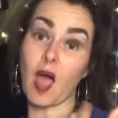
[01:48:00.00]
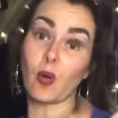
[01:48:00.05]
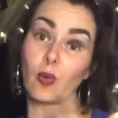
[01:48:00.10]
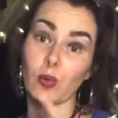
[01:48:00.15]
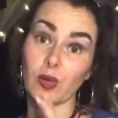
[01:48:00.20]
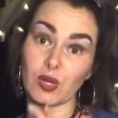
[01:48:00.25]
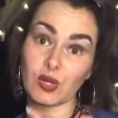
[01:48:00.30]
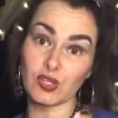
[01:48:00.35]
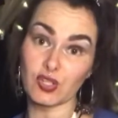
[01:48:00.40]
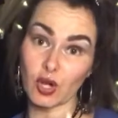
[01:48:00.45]

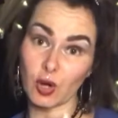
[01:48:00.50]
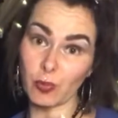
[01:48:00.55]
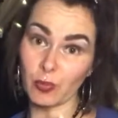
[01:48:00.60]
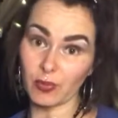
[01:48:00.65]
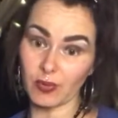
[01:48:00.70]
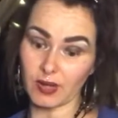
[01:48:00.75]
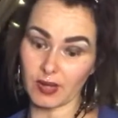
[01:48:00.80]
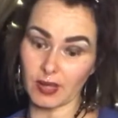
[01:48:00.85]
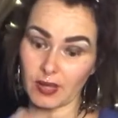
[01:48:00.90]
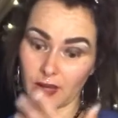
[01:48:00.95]

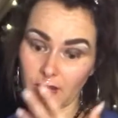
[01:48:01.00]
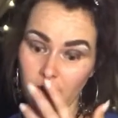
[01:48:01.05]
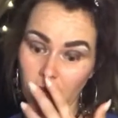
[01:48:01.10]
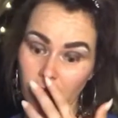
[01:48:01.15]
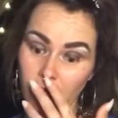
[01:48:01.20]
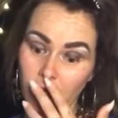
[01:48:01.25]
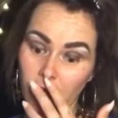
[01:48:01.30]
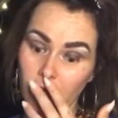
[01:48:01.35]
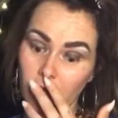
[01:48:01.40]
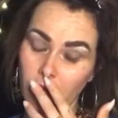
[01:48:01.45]
interpret it.
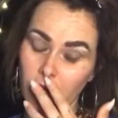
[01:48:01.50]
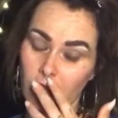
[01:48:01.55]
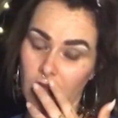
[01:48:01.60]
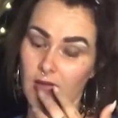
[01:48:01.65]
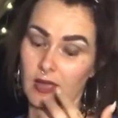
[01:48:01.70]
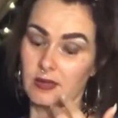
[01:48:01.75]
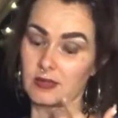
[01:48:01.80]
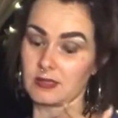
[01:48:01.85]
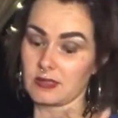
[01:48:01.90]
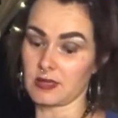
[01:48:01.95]

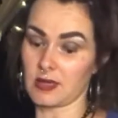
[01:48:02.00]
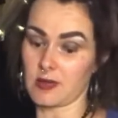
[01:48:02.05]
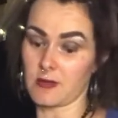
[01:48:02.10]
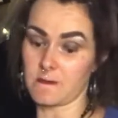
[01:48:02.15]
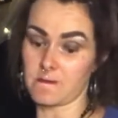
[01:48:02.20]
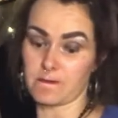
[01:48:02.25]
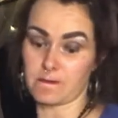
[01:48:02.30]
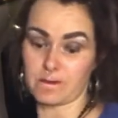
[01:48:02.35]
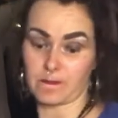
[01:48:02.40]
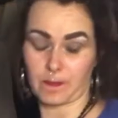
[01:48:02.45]
And
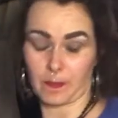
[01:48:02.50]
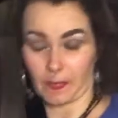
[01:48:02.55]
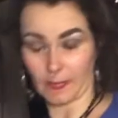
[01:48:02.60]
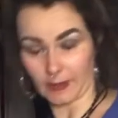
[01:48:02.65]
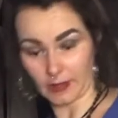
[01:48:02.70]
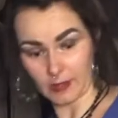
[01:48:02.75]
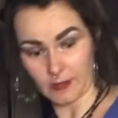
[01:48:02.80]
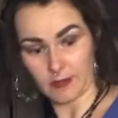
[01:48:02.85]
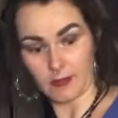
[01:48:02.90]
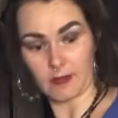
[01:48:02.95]

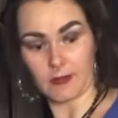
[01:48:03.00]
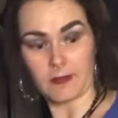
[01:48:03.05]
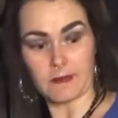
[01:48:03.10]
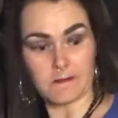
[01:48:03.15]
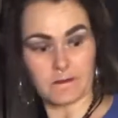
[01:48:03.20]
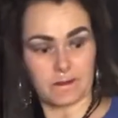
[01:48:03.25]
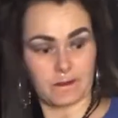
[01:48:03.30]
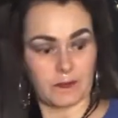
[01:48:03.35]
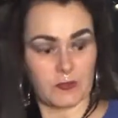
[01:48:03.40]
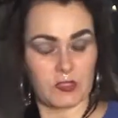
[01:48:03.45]
yeah,
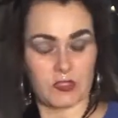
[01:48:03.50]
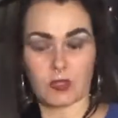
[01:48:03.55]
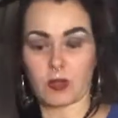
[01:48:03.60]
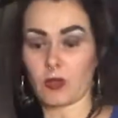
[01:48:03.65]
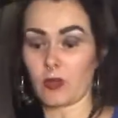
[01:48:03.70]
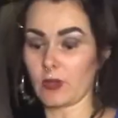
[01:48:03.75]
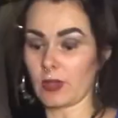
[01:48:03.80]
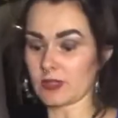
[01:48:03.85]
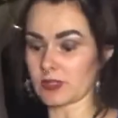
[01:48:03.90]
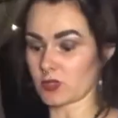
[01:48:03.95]
so
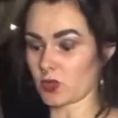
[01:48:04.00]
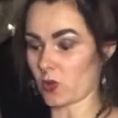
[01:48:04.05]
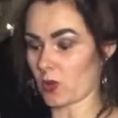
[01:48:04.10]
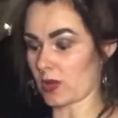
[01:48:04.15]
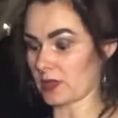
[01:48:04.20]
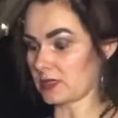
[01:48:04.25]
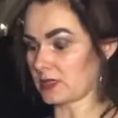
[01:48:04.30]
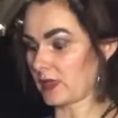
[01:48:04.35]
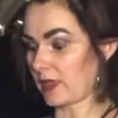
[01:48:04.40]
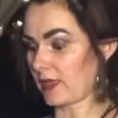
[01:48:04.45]
let's go
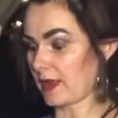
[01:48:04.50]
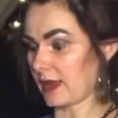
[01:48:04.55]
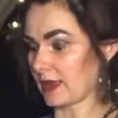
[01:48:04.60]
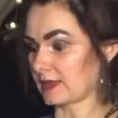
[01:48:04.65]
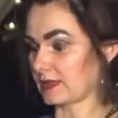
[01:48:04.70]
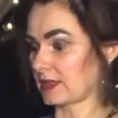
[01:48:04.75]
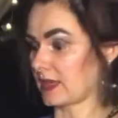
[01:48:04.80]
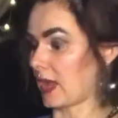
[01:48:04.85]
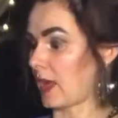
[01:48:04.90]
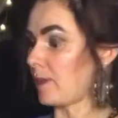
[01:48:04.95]
on to the next
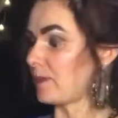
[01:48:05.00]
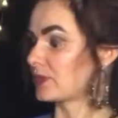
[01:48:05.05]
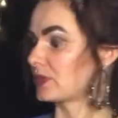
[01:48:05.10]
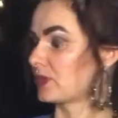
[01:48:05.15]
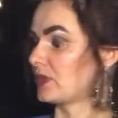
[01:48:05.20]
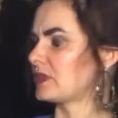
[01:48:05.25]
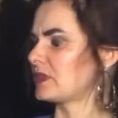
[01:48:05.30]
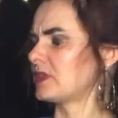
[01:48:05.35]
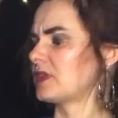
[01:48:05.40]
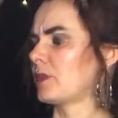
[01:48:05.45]
cup. So
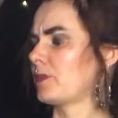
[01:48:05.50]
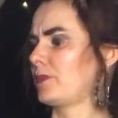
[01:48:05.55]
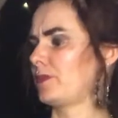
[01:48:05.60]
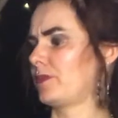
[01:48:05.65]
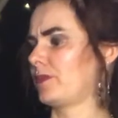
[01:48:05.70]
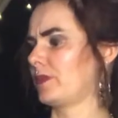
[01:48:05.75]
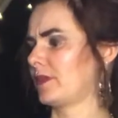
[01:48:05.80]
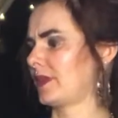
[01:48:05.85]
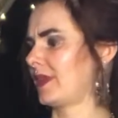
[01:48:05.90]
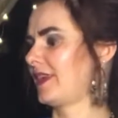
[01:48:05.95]
this is the
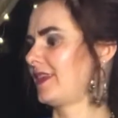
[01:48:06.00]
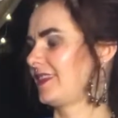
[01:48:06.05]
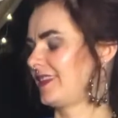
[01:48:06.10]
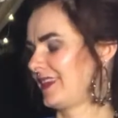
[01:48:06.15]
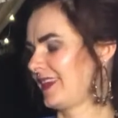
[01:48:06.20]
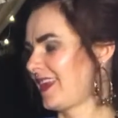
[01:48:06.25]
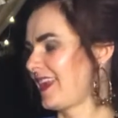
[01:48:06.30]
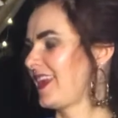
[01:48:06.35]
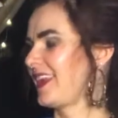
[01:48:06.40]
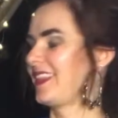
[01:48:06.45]

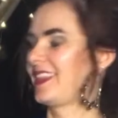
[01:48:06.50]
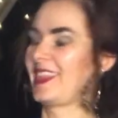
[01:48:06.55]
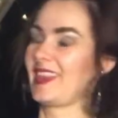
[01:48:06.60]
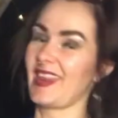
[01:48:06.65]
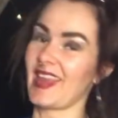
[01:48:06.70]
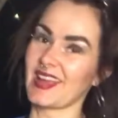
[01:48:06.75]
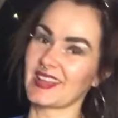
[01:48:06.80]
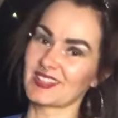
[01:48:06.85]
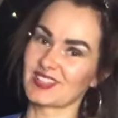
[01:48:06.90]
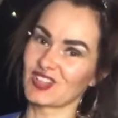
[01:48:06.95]

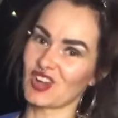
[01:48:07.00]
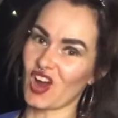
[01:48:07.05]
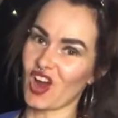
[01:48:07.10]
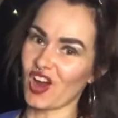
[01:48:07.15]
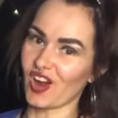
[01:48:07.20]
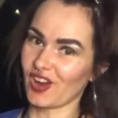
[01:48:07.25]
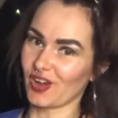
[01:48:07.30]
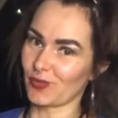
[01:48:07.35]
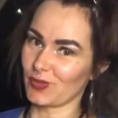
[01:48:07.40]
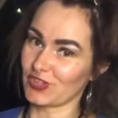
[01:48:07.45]
next
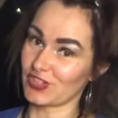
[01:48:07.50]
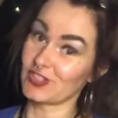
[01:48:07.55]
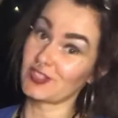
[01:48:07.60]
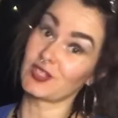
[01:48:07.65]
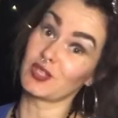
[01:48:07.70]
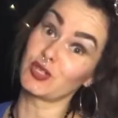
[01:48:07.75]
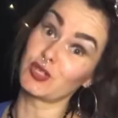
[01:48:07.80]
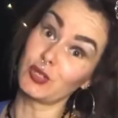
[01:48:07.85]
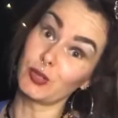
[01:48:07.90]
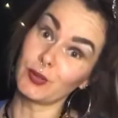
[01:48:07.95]
card, which is the
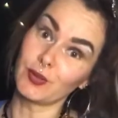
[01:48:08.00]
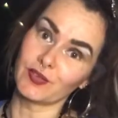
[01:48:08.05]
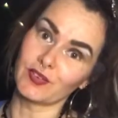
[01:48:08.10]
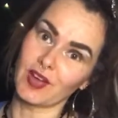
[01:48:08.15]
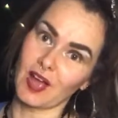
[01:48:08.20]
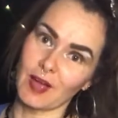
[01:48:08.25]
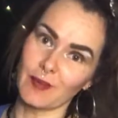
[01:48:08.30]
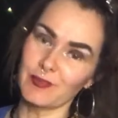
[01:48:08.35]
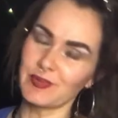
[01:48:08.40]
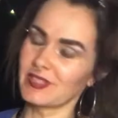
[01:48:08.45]
Two of
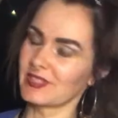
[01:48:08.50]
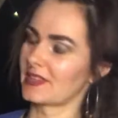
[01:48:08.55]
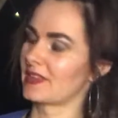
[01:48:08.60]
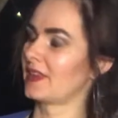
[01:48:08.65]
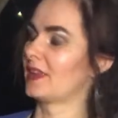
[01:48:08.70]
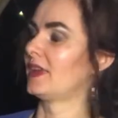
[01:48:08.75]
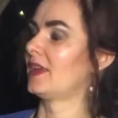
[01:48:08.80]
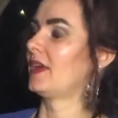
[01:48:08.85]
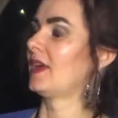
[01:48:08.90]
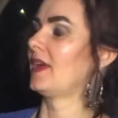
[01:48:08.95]
Cups.
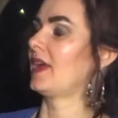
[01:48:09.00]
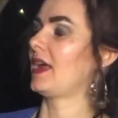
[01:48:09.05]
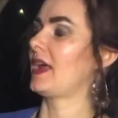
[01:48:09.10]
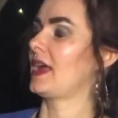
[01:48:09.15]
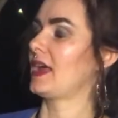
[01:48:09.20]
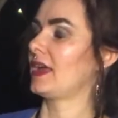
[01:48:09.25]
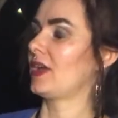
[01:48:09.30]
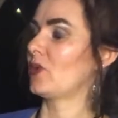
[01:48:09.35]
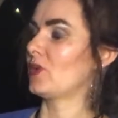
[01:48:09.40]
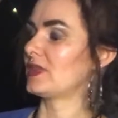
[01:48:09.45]

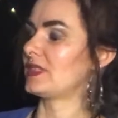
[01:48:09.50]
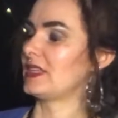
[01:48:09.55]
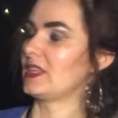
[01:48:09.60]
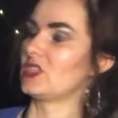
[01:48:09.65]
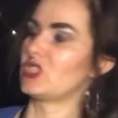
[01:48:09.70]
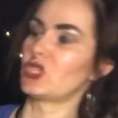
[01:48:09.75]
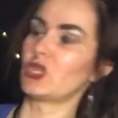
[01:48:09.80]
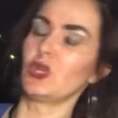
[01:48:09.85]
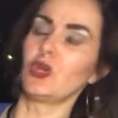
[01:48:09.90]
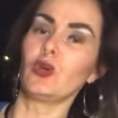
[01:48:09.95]
Here we see
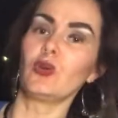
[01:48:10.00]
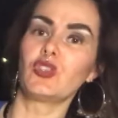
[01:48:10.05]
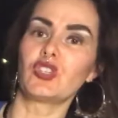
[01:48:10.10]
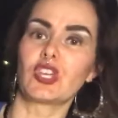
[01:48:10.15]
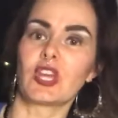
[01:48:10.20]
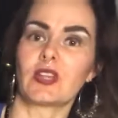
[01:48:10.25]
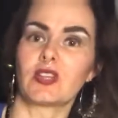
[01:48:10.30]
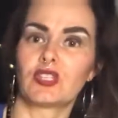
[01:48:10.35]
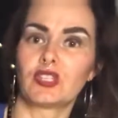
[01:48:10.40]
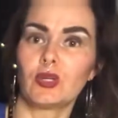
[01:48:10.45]
two
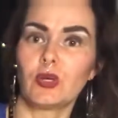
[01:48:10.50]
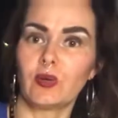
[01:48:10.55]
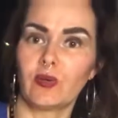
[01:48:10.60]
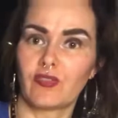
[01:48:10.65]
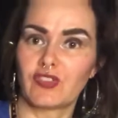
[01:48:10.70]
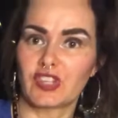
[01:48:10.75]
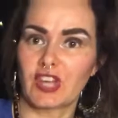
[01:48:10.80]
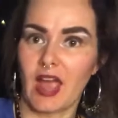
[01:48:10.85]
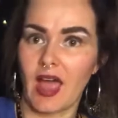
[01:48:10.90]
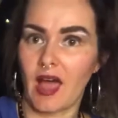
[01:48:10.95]
of
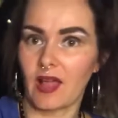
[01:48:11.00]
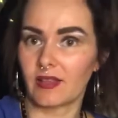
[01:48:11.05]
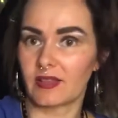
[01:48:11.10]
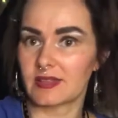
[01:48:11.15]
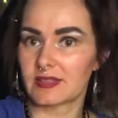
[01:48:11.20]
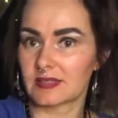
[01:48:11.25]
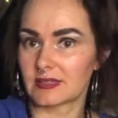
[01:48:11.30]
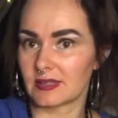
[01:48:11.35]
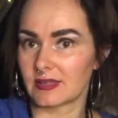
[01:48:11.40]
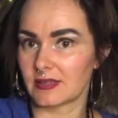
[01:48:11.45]

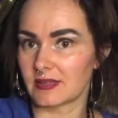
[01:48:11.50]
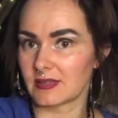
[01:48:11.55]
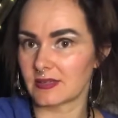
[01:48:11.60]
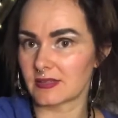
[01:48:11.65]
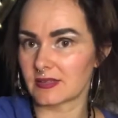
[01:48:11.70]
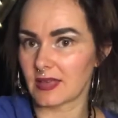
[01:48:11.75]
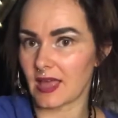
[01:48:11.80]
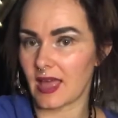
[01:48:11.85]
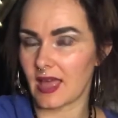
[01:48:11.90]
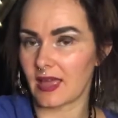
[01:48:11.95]

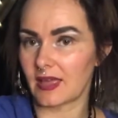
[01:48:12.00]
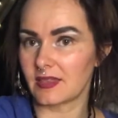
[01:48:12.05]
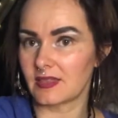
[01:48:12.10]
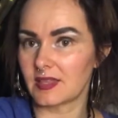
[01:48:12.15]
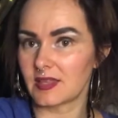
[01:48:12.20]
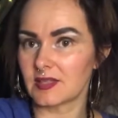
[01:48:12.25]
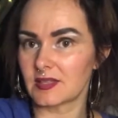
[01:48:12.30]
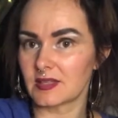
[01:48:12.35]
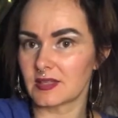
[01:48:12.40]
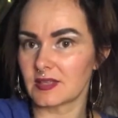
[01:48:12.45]
chalices, and
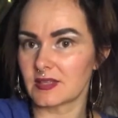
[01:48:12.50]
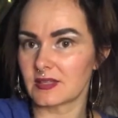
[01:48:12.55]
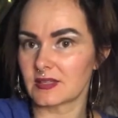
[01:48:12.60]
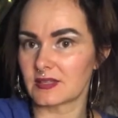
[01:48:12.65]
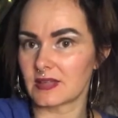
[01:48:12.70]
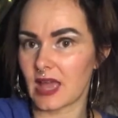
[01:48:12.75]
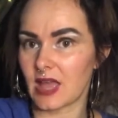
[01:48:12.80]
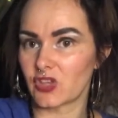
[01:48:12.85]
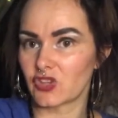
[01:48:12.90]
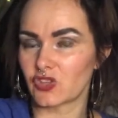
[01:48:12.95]
this is
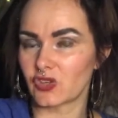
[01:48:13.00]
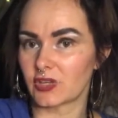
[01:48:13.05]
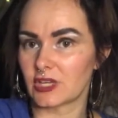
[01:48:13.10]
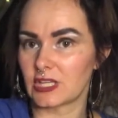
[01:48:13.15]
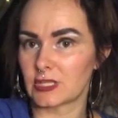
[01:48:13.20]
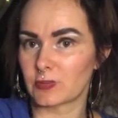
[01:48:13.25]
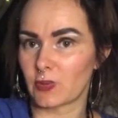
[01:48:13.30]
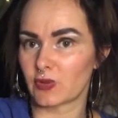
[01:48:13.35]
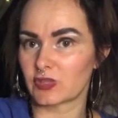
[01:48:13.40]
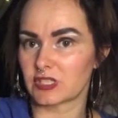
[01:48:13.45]
naturally
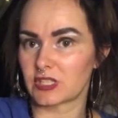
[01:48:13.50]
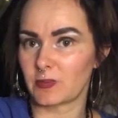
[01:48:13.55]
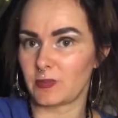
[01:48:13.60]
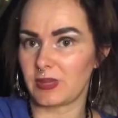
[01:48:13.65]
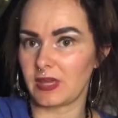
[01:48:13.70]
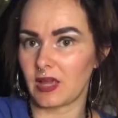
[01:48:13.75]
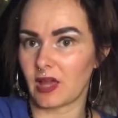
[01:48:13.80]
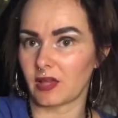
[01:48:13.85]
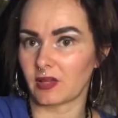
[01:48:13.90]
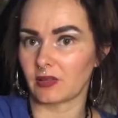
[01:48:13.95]
supposed to
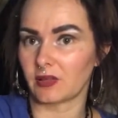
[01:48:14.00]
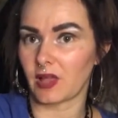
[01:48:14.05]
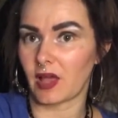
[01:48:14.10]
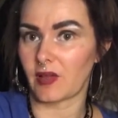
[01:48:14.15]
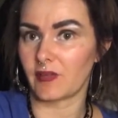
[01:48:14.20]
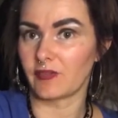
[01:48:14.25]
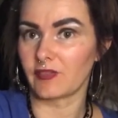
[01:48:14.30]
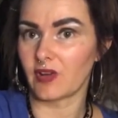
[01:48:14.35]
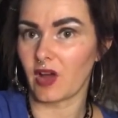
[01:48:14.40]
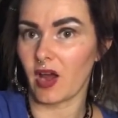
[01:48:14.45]
be a
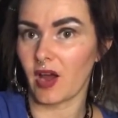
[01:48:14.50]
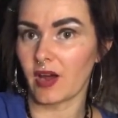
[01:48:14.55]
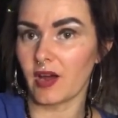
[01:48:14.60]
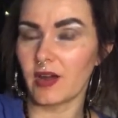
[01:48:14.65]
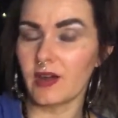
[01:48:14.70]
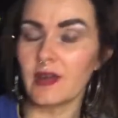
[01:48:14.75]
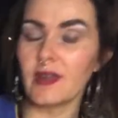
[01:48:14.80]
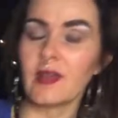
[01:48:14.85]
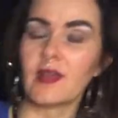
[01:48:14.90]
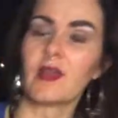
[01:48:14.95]
love
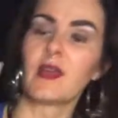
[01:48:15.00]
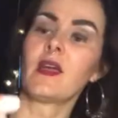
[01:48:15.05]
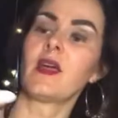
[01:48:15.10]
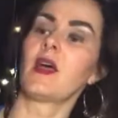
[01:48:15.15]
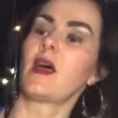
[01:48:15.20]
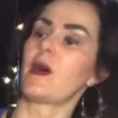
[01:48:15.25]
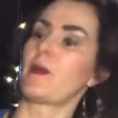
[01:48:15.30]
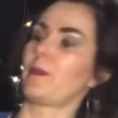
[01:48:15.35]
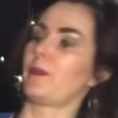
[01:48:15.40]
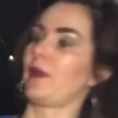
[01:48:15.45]
card,
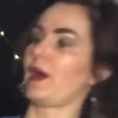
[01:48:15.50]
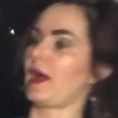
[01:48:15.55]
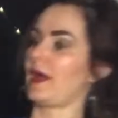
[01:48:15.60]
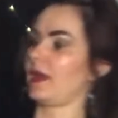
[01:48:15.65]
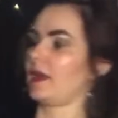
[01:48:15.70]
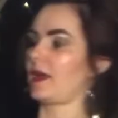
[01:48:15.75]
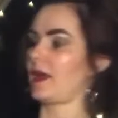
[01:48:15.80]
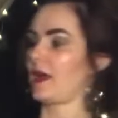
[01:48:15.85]
but